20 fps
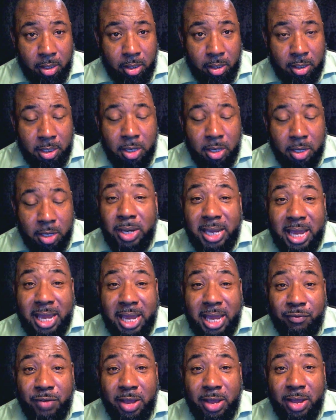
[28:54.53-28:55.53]
Then we got
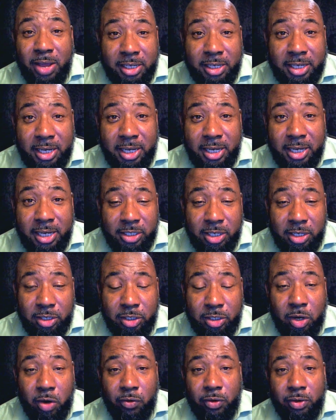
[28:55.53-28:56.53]
the fact of the DNC
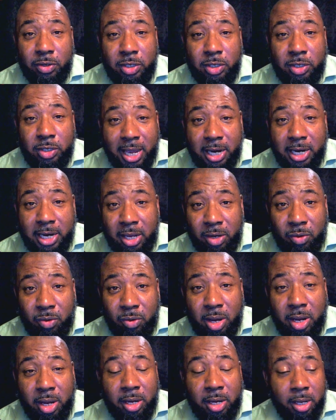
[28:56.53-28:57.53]
server, you got the
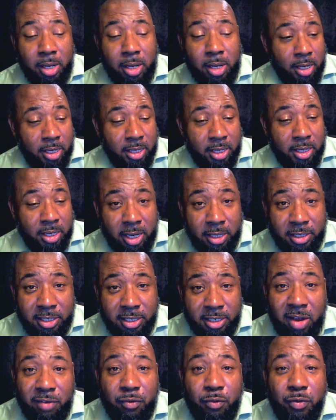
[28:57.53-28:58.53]
N1, and
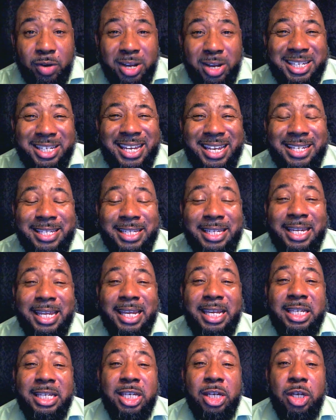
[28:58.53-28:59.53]
Seth Rich is
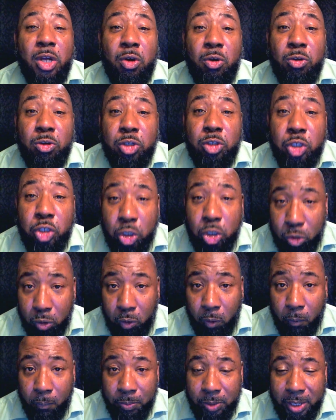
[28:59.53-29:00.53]
linked to those
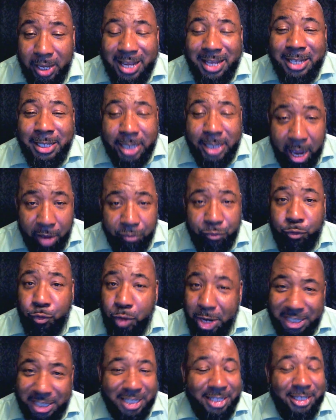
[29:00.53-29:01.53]
two. Seth
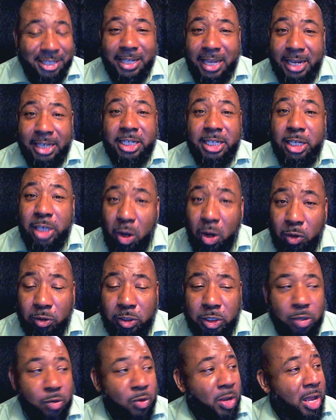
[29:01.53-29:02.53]
Rich is linked to
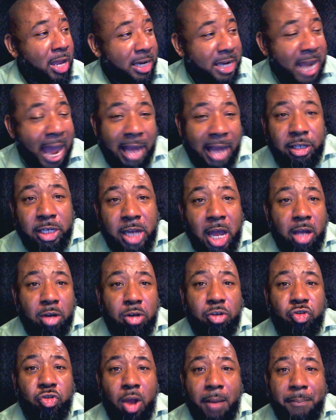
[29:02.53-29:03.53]
those two. Not
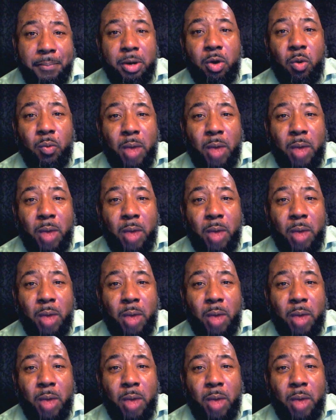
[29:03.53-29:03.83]
Donald Trump in the